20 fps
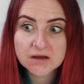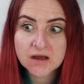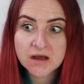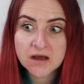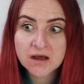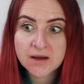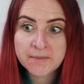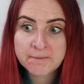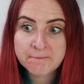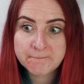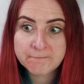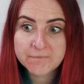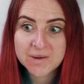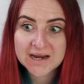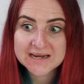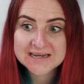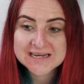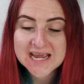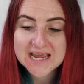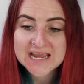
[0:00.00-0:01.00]
um,
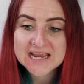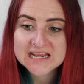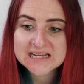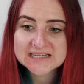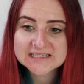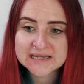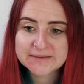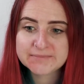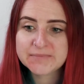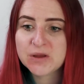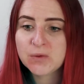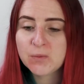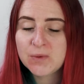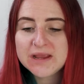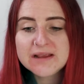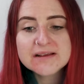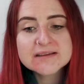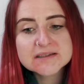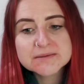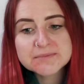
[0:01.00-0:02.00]
my days and my
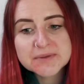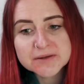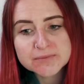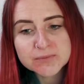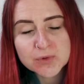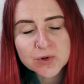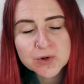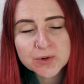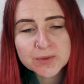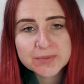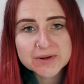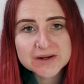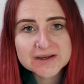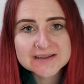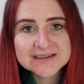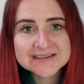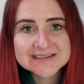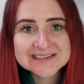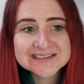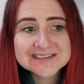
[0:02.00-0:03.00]
weeks a bit more
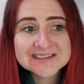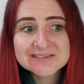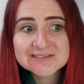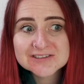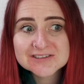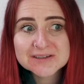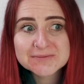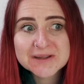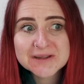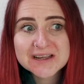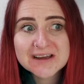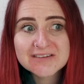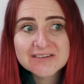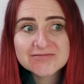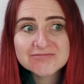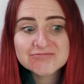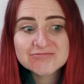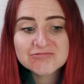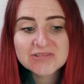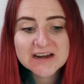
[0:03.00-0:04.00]
because it's not something I
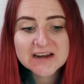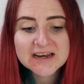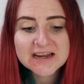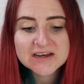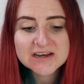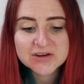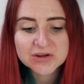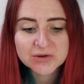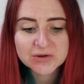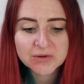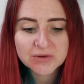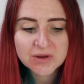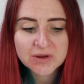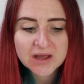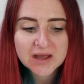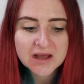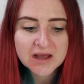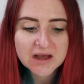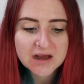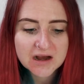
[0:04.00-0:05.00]
really do.
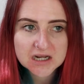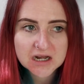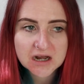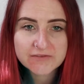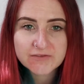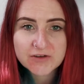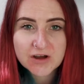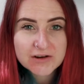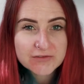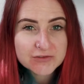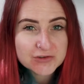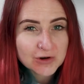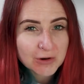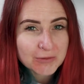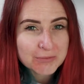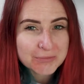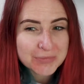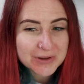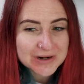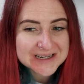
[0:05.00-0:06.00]
I've kind of
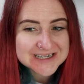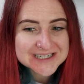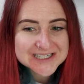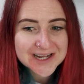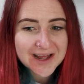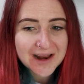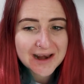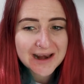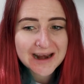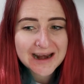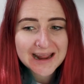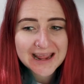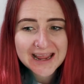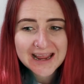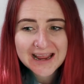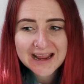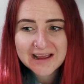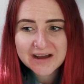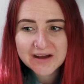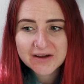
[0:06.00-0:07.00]
stopped bullet
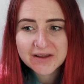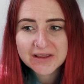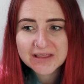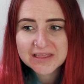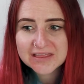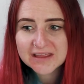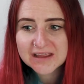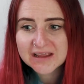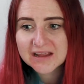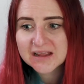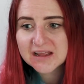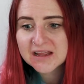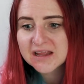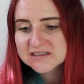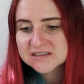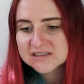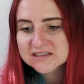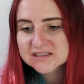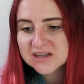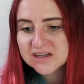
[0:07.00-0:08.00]
journaling. I think
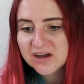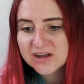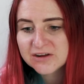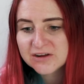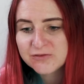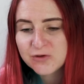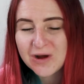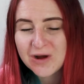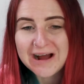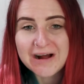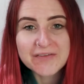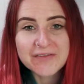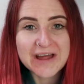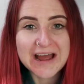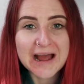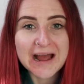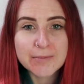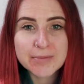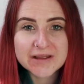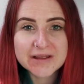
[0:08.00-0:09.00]
just kind of got out the
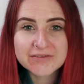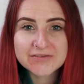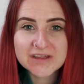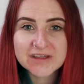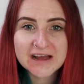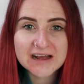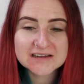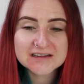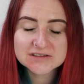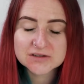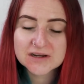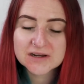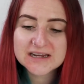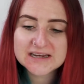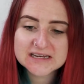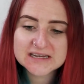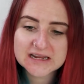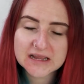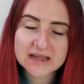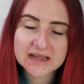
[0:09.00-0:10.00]
habit of that. So I
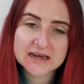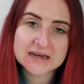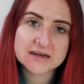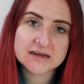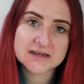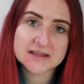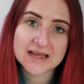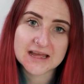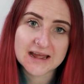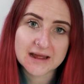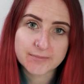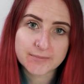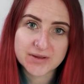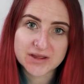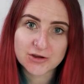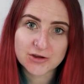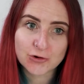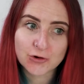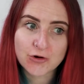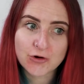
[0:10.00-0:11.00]
need to get into the
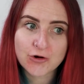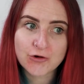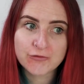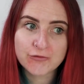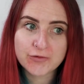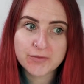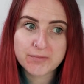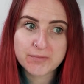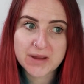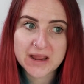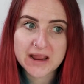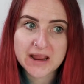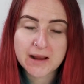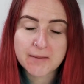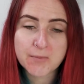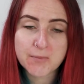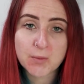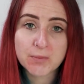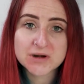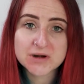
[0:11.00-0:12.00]
habit of
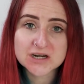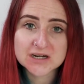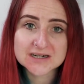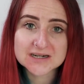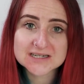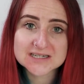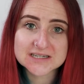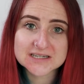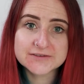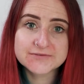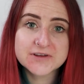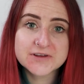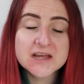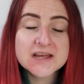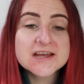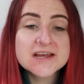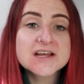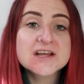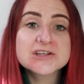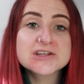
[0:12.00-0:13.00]
being more productive.
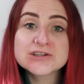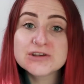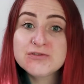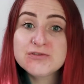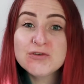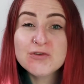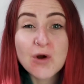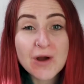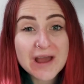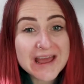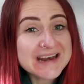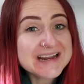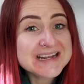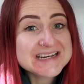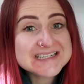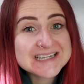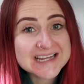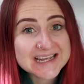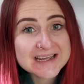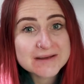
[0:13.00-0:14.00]
So if you've got
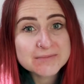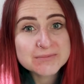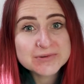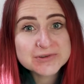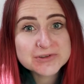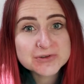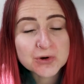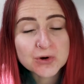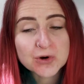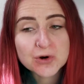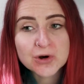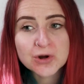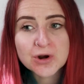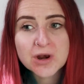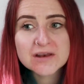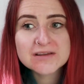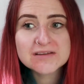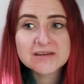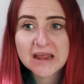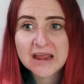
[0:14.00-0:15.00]
any tips
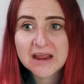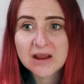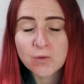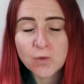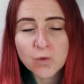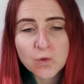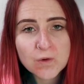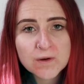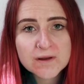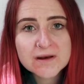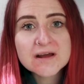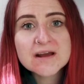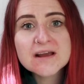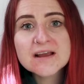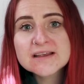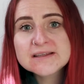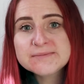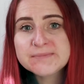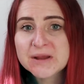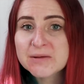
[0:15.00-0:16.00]
on staying
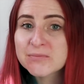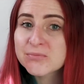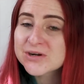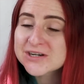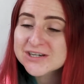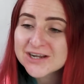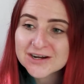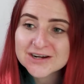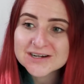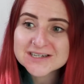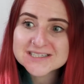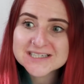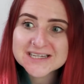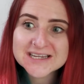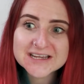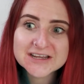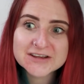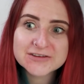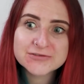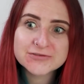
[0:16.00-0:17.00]
organized, being
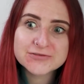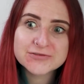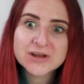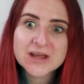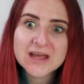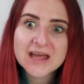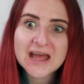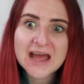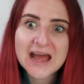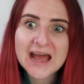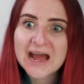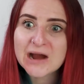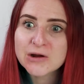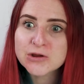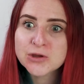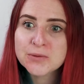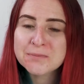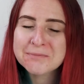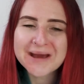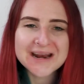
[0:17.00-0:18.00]
productive, how
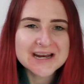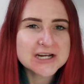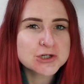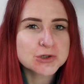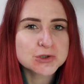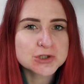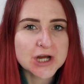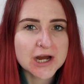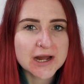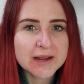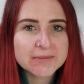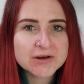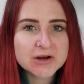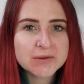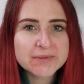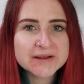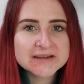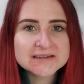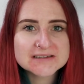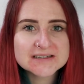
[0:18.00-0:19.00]
you manage your time in
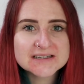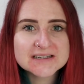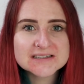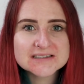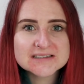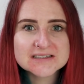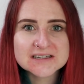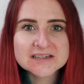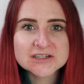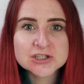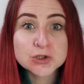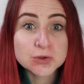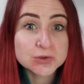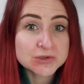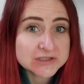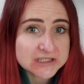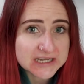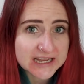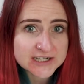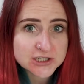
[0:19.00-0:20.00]
your business and
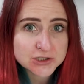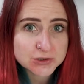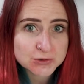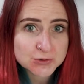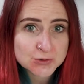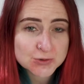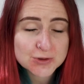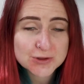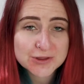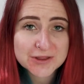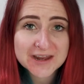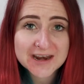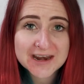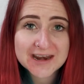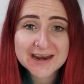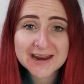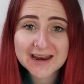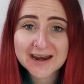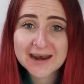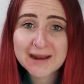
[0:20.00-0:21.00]
your schedule,
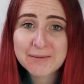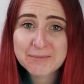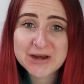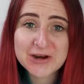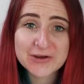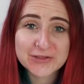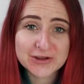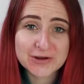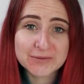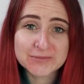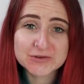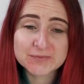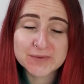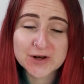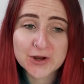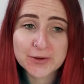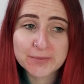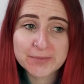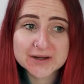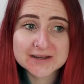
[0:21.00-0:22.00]
then let me know in the comments
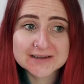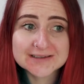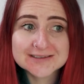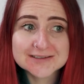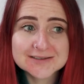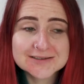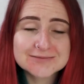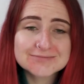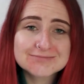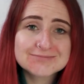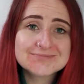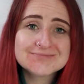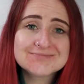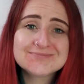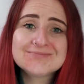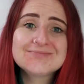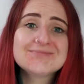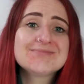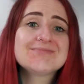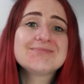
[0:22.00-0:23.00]
below because
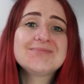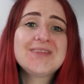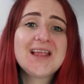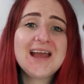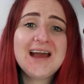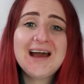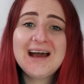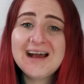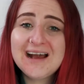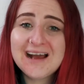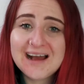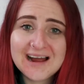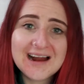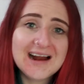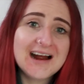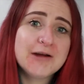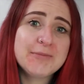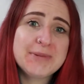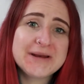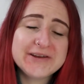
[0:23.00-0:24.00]

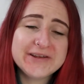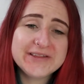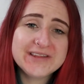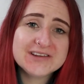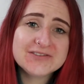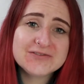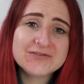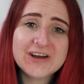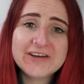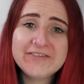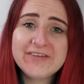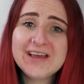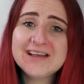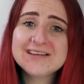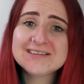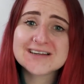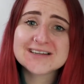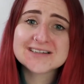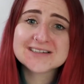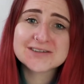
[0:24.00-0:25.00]
I've been doing this five
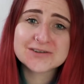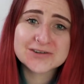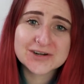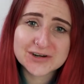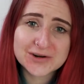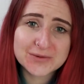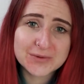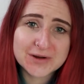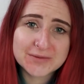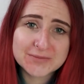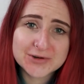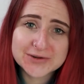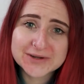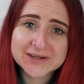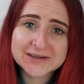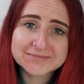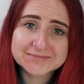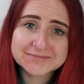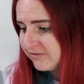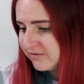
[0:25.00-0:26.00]
years and I still don't know what I'm
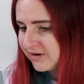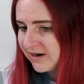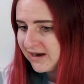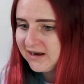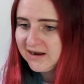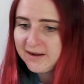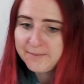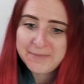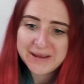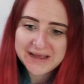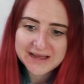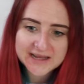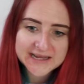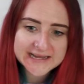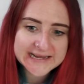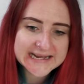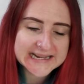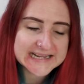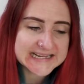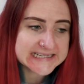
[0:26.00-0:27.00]
doing. Right. I
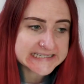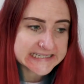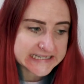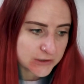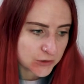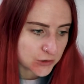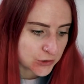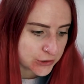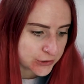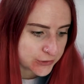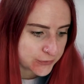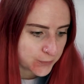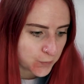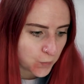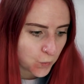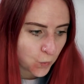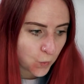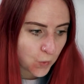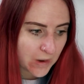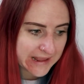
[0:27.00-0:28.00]
better get on
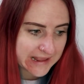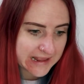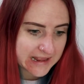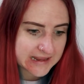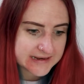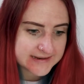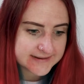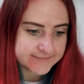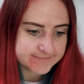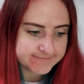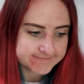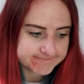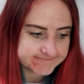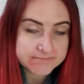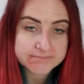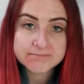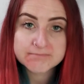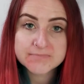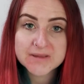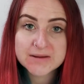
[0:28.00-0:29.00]
with
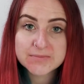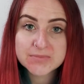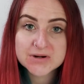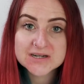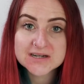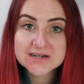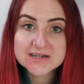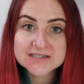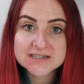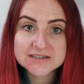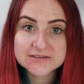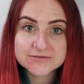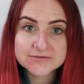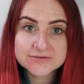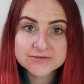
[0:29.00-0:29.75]
being productive.